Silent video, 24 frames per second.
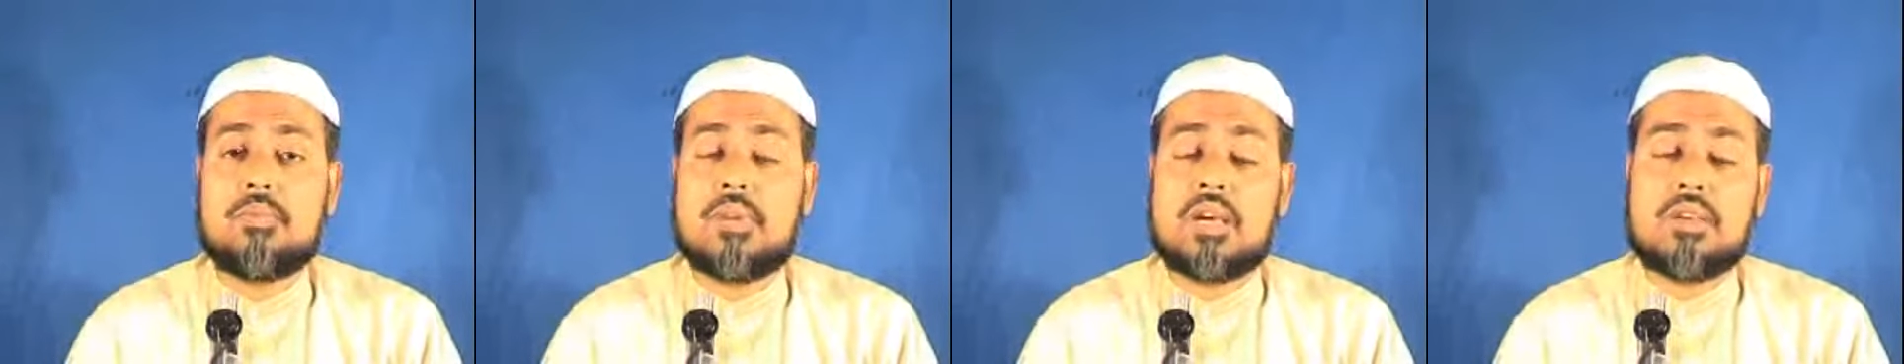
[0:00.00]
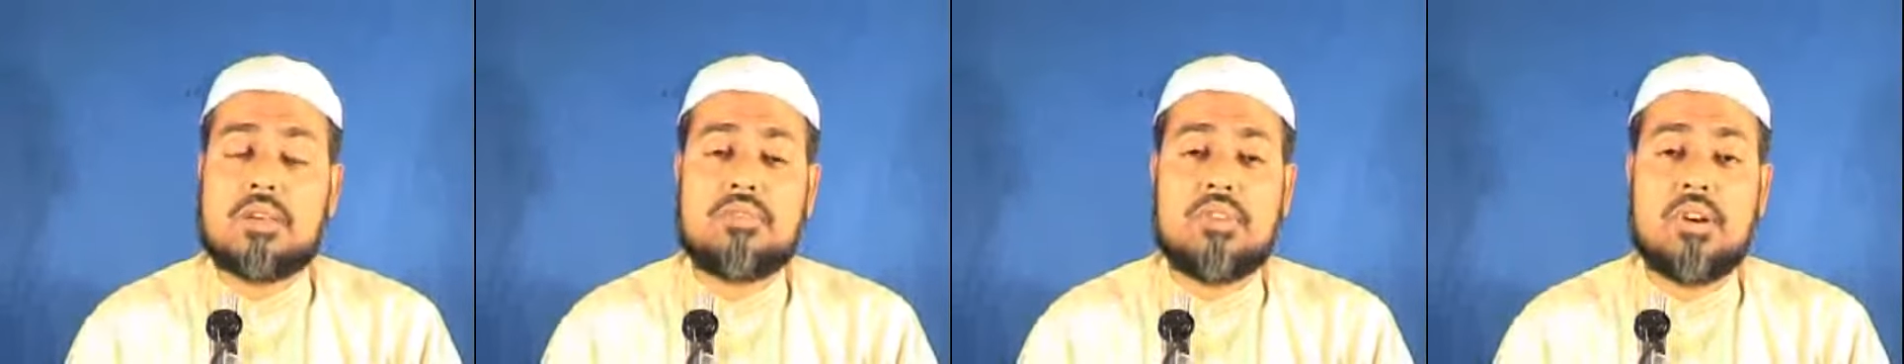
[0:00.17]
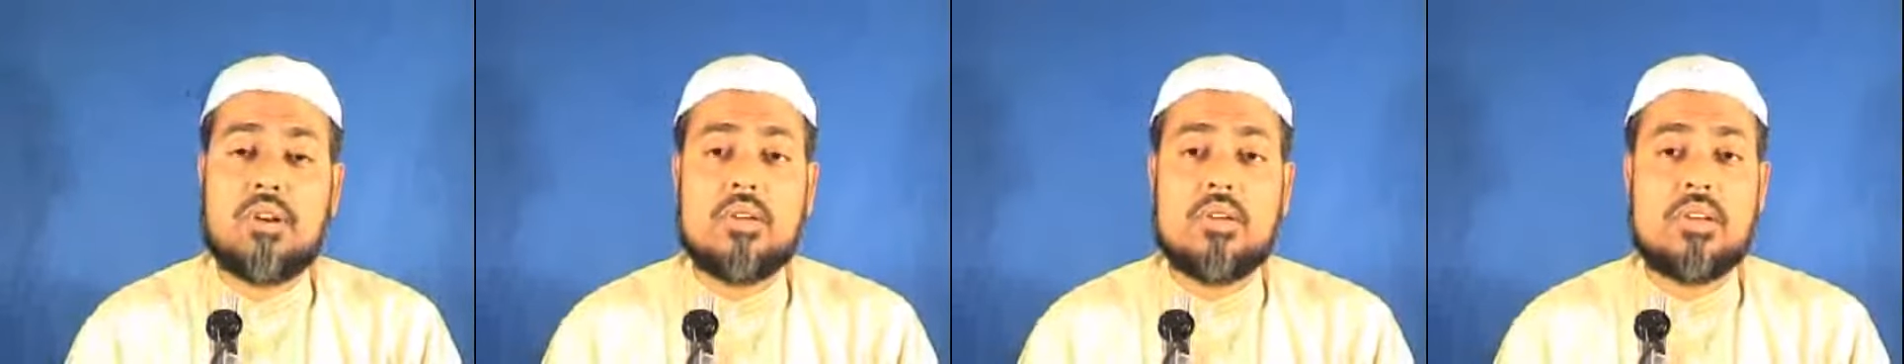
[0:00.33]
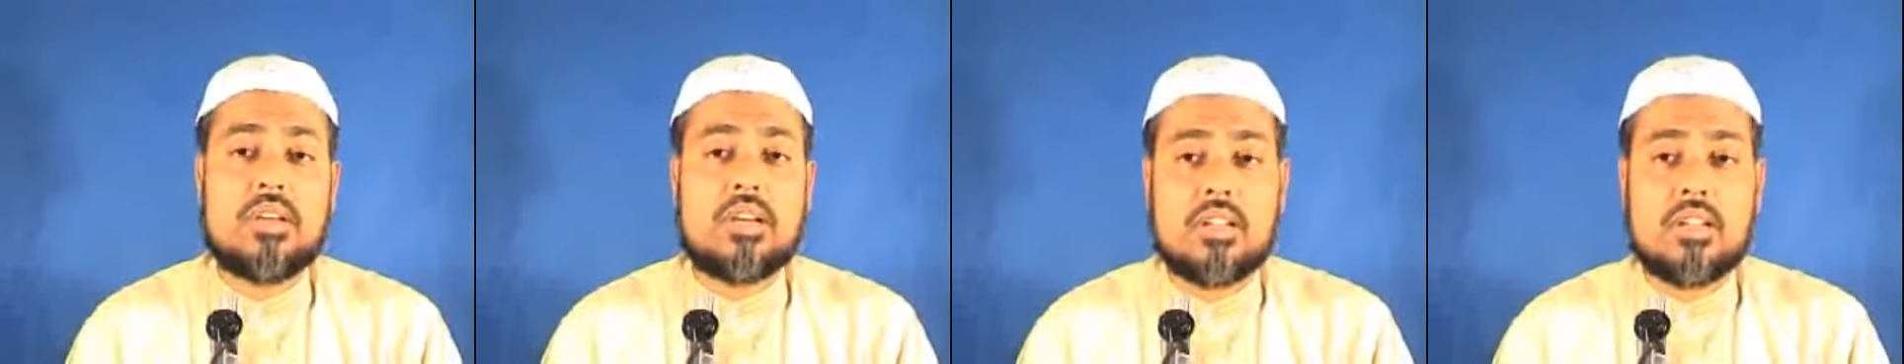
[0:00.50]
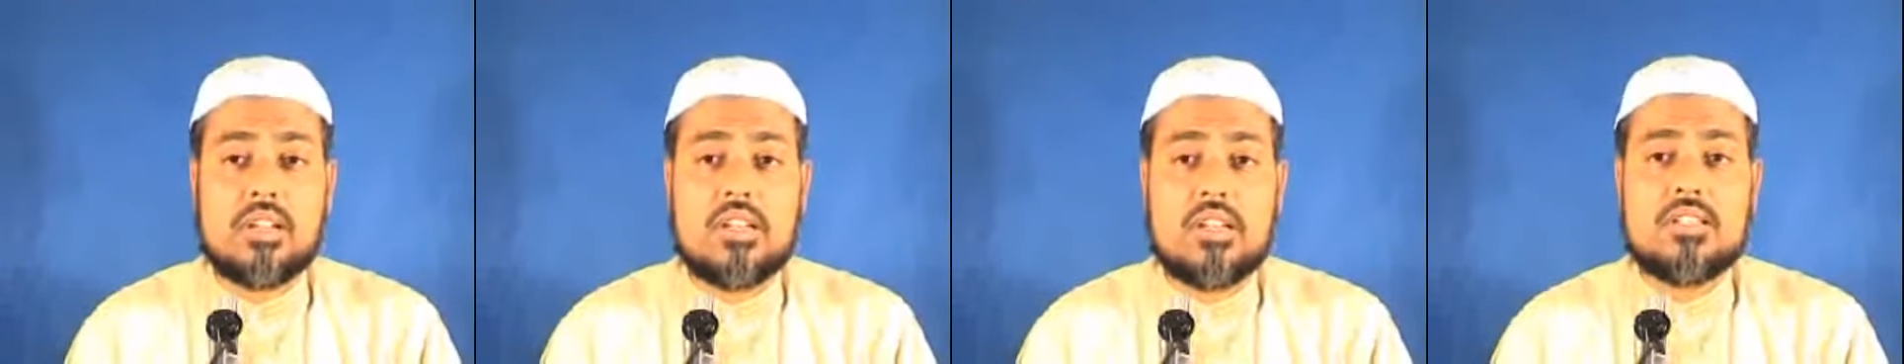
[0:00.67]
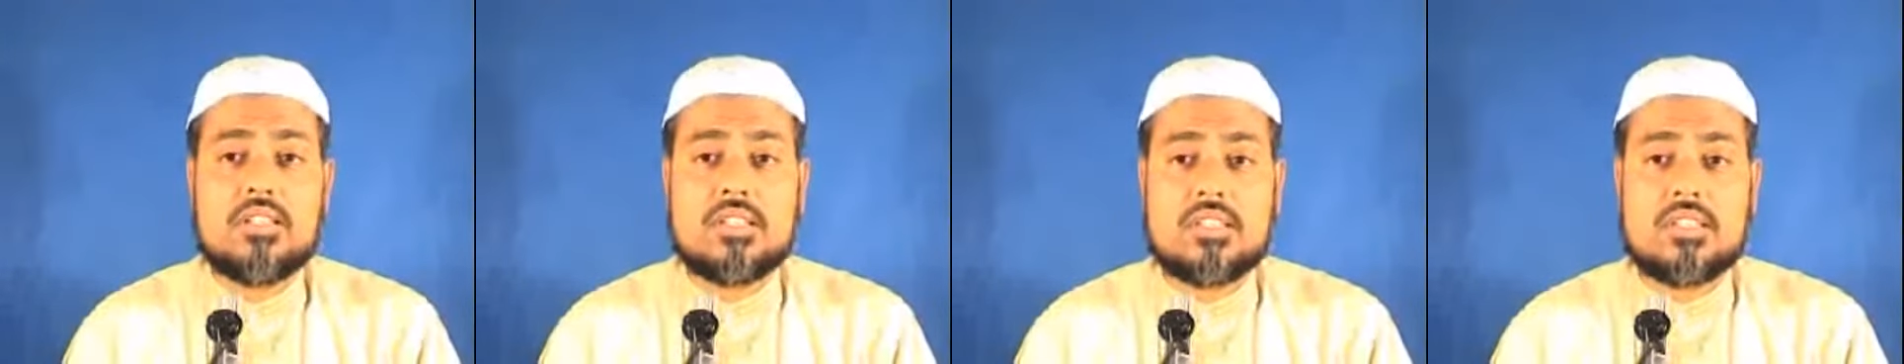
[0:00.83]
by following
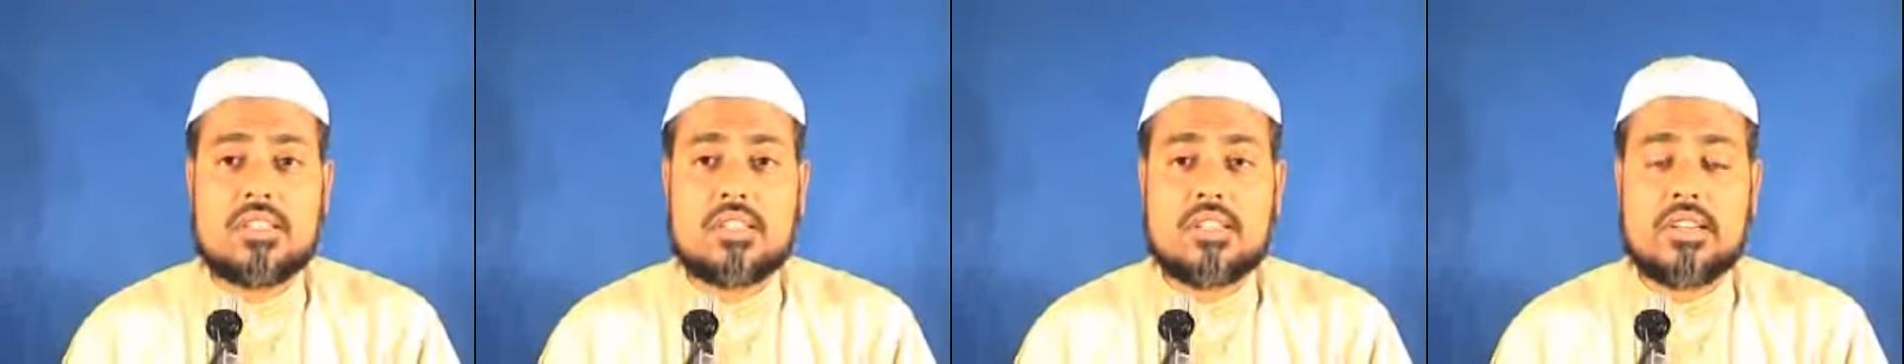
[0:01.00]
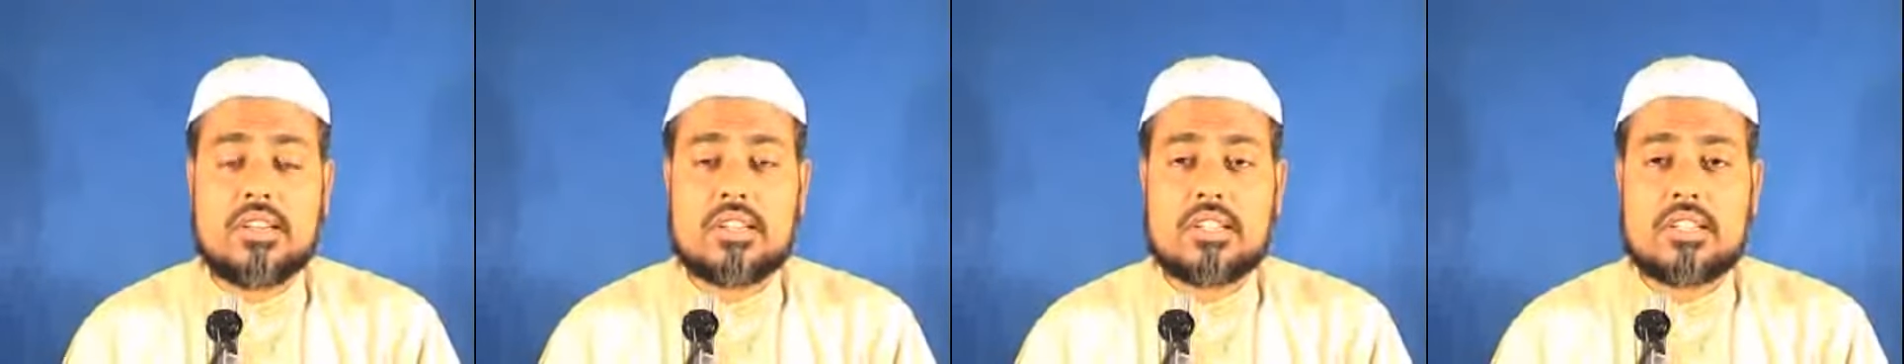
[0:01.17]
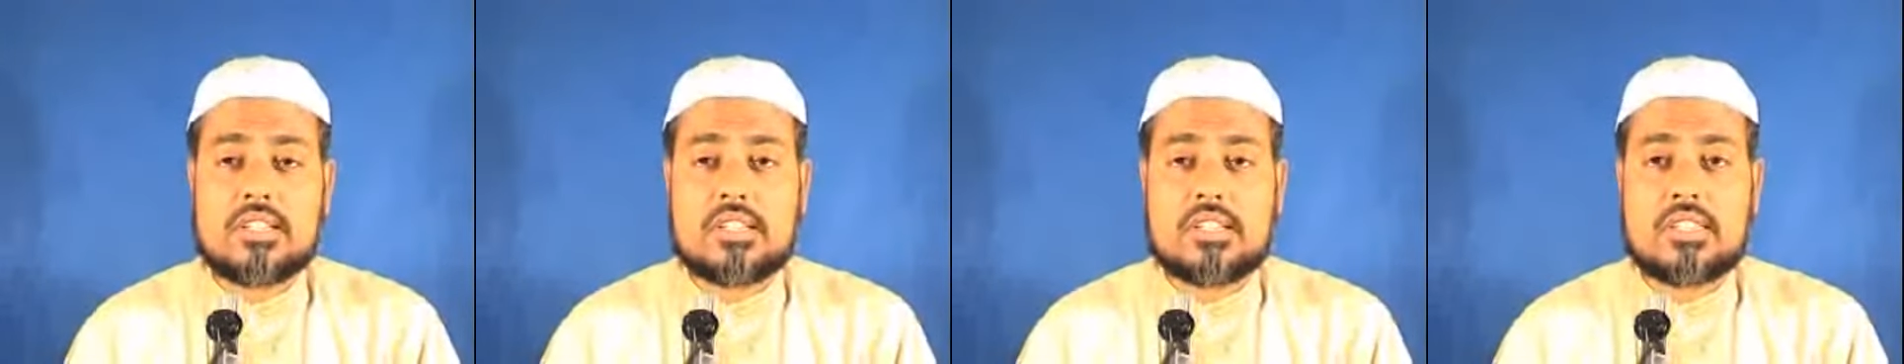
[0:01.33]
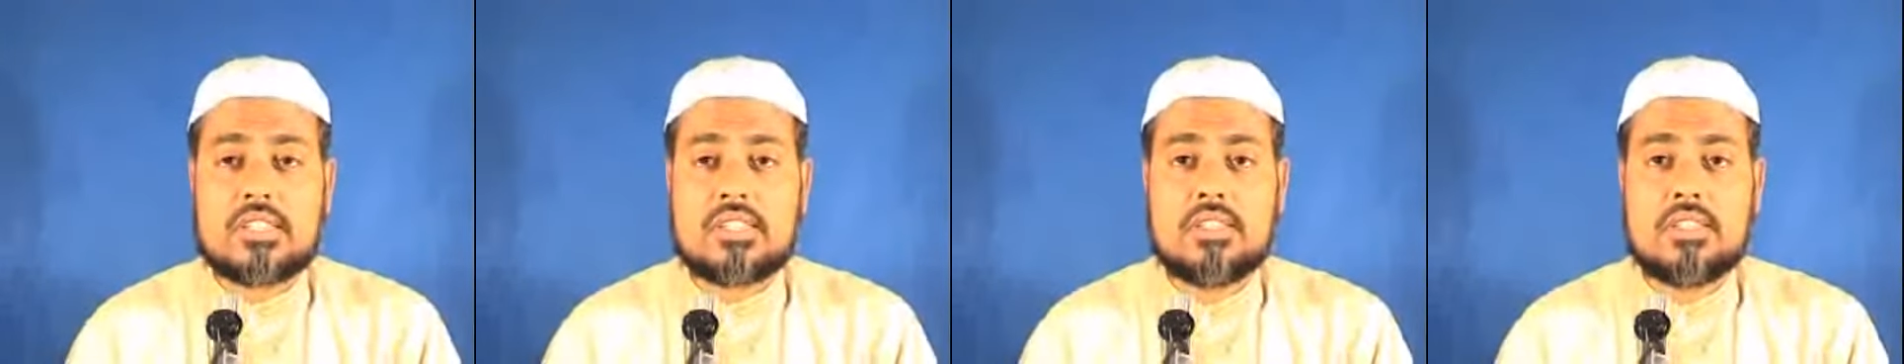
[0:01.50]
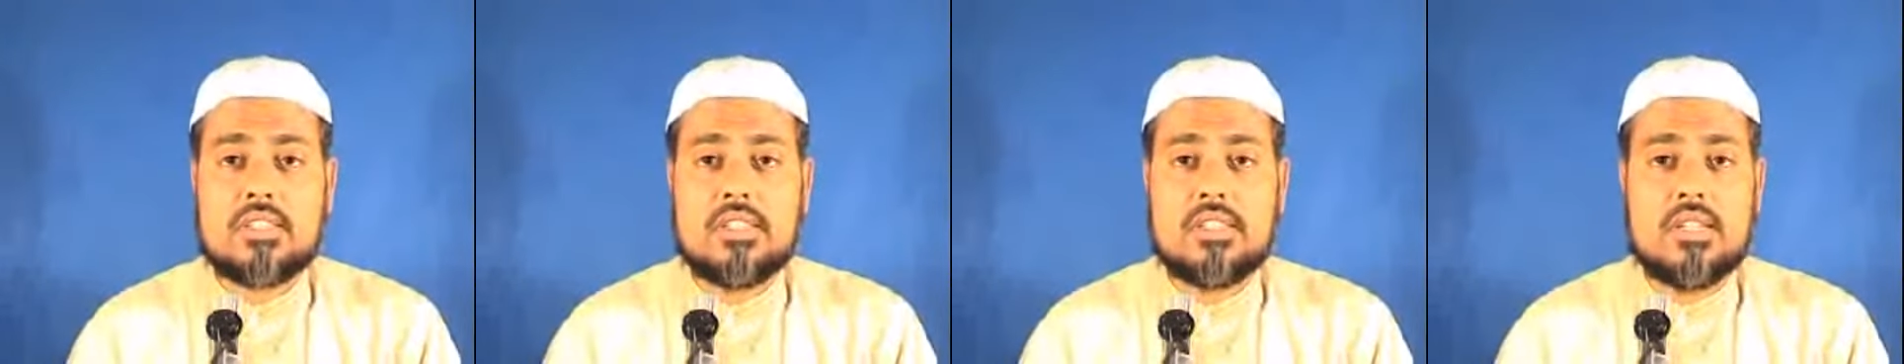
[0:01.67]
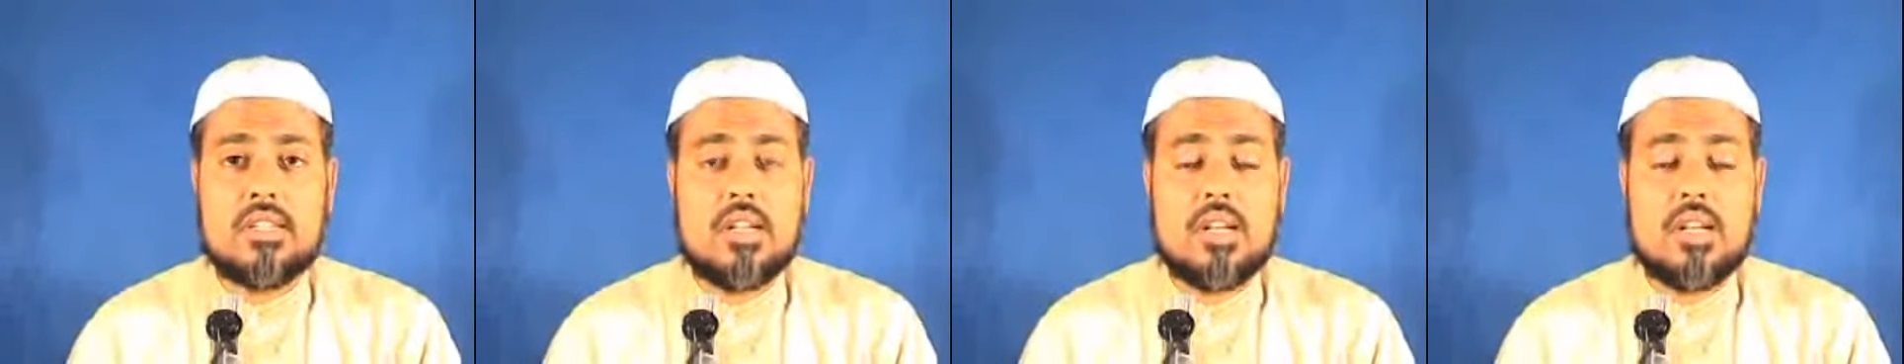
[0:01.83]
Allah's instructions.